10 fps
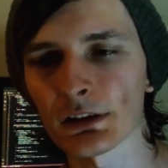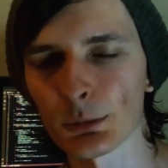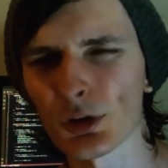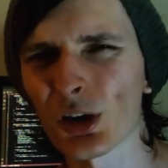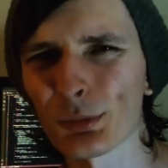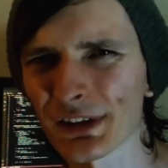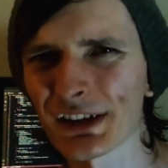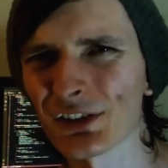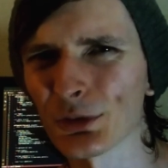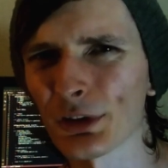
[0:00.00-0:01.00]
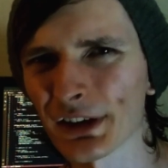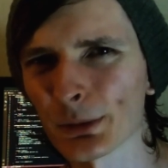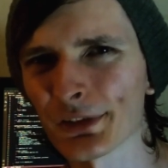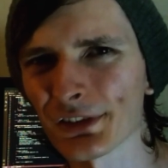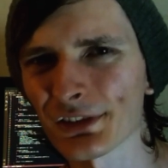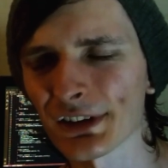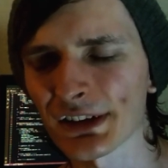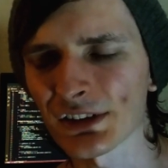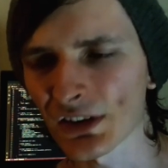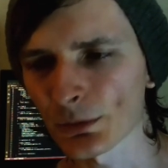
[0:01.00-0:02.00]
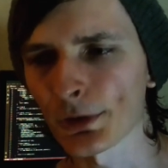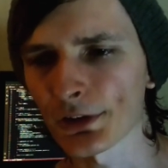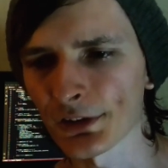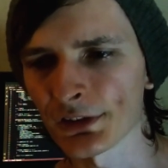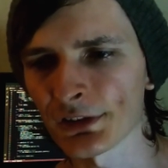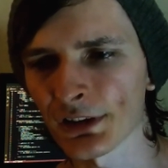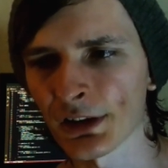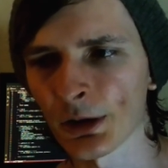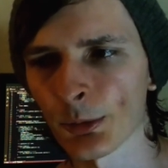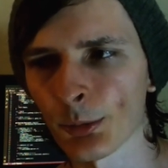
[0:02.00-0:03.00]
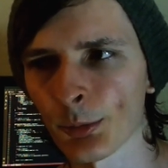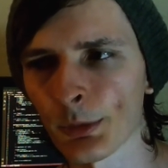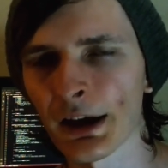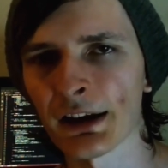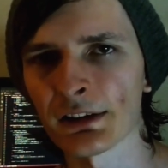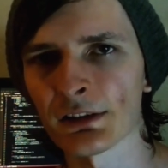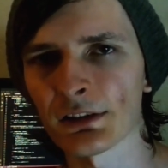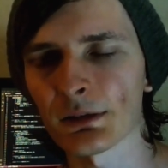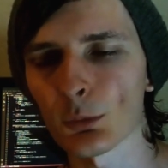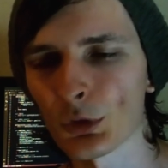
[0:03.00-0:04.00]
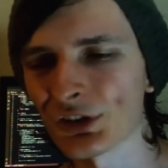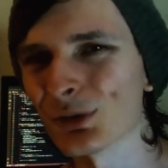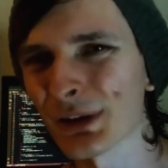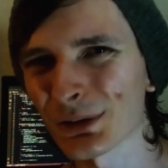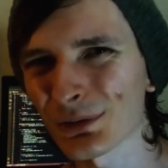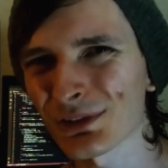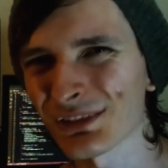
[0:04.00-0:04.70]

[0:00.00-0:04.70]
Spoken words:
the more complicated UI elements like text boxes and window panels.